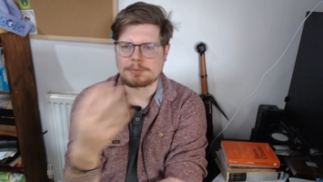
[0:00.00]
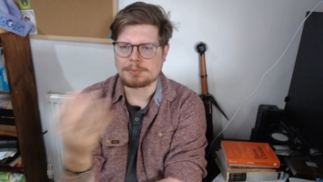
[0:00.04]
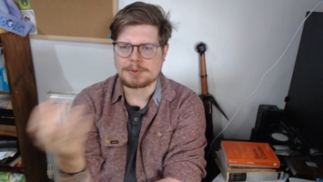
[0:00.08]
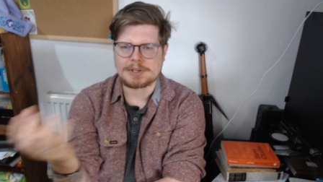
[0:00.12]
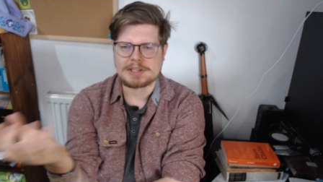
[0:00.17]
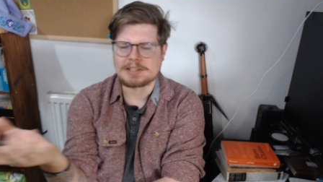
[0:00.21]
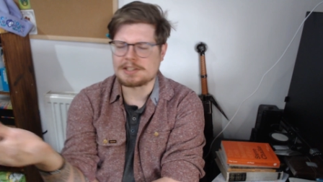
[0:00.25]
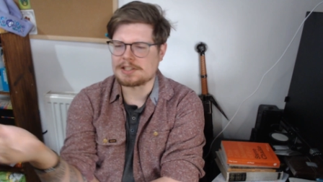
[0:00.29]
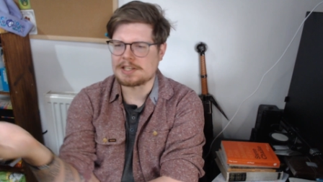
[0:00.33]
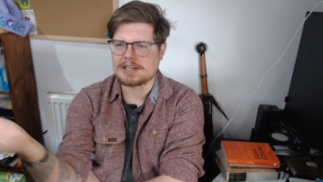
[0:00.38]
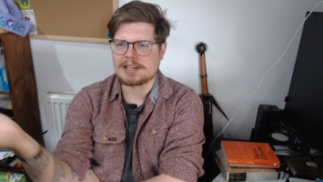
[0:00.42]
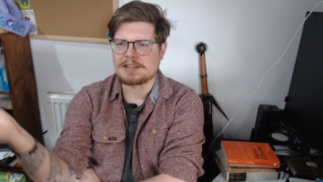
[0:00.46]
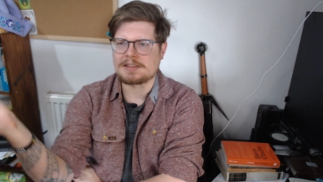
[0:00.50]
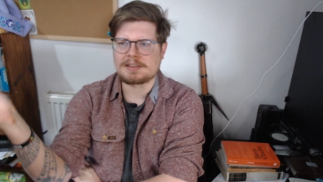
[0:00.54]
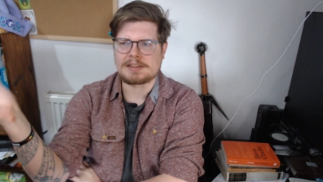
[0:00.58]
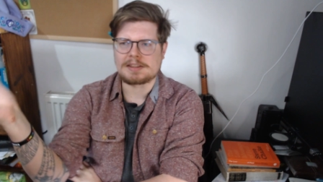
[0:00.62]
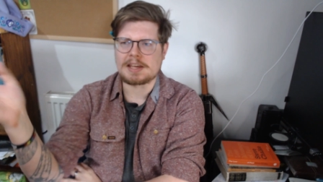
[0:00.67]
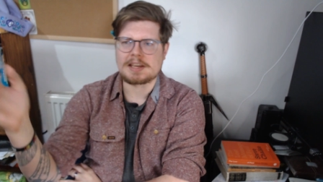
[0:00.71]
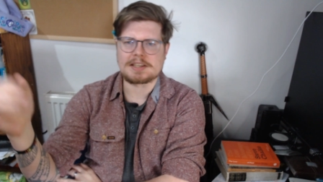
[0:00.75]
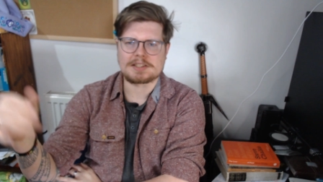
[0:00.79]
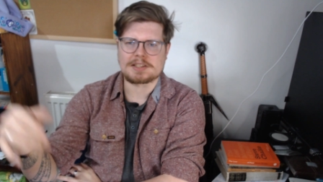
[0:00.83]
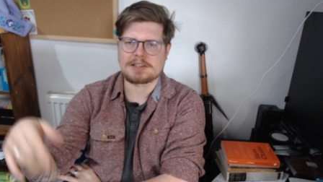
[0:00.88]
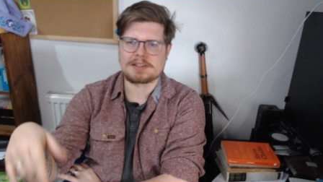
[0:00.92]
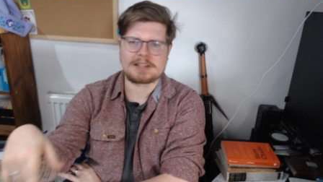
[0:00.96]
We did
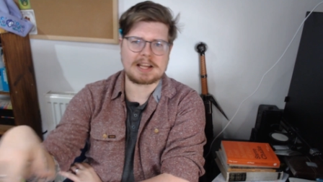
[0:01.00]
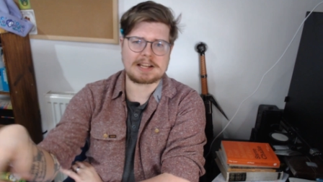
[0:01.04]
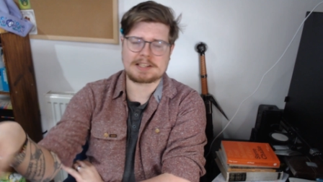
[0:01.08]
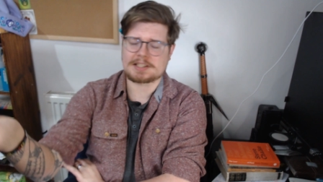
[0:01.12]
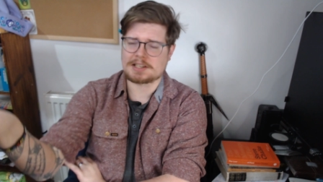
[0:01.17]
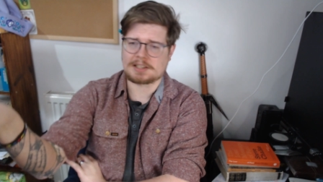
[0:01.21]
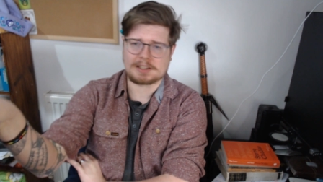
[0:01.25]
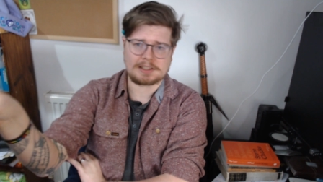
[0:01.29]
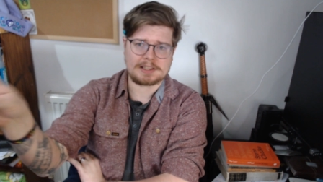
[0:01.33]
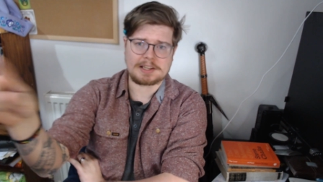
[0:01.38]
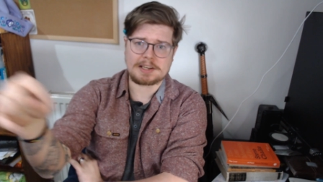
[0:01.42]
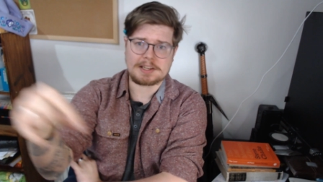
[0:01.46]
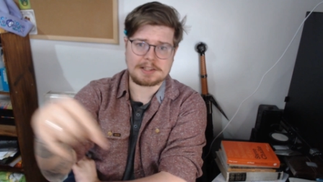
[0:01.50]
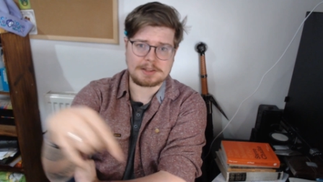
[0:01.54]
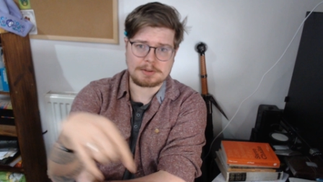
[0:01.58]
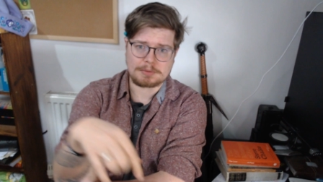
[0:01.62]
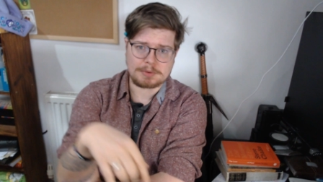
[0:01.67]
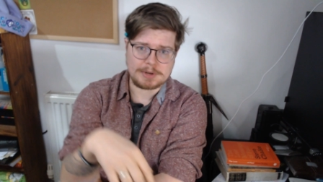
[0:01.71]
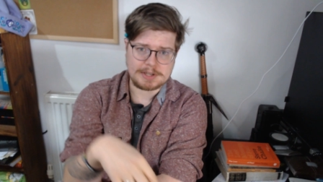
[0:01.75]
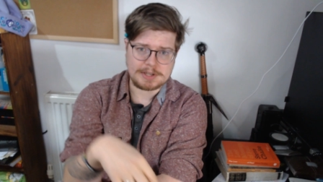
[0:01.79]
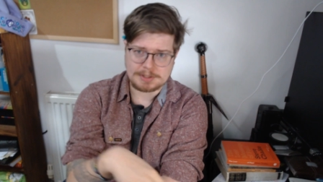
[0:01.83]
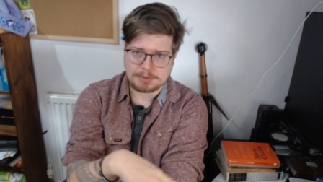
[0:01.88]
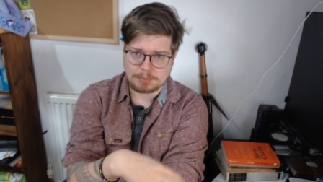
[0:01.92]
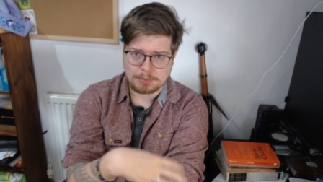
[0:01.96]
this, and that's clearly the
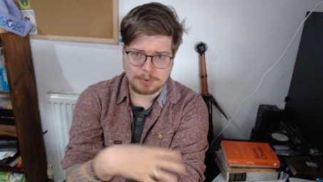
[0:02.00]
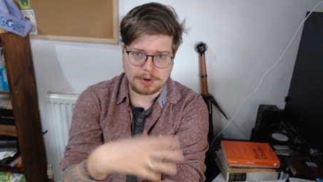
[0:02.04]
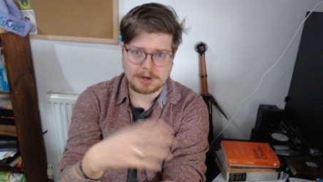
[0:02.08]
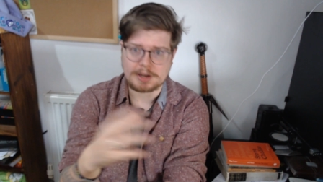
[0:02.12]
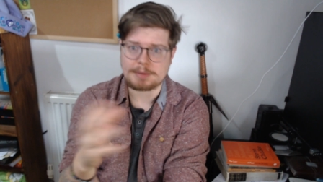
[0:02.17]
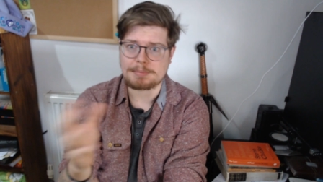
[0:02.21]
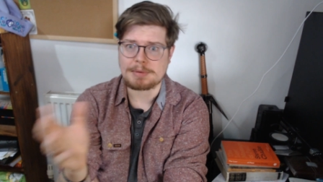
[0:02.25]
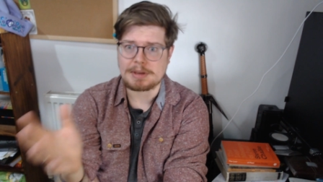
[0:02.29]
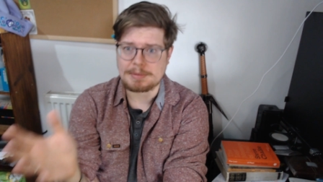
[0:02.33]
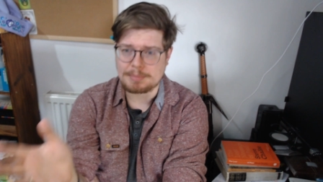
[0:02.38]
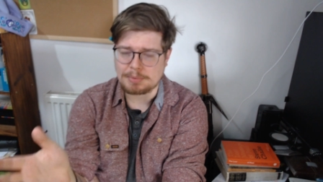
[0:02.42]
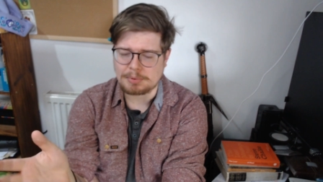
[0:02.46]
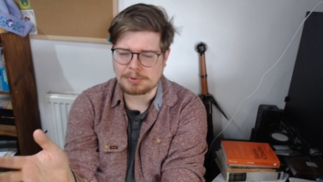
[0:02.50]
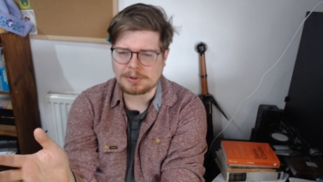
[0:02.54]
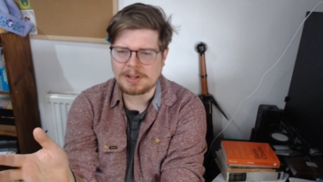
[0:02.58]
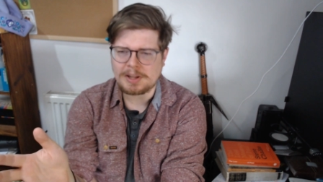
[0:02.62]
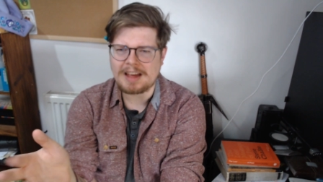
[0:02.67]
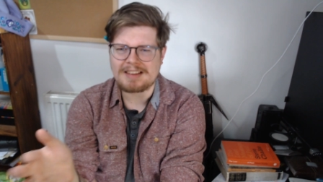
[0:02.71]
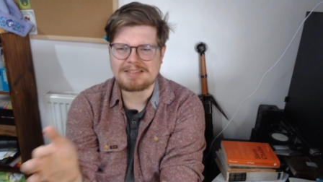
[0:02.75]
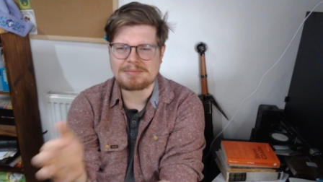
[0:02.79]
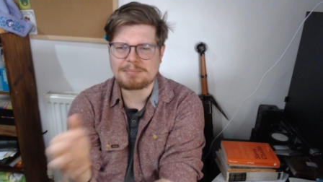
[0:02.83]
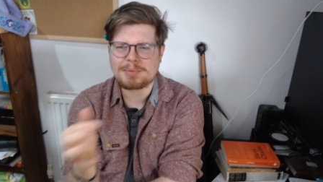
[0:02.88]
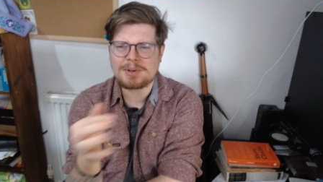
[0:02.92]
reason why people left.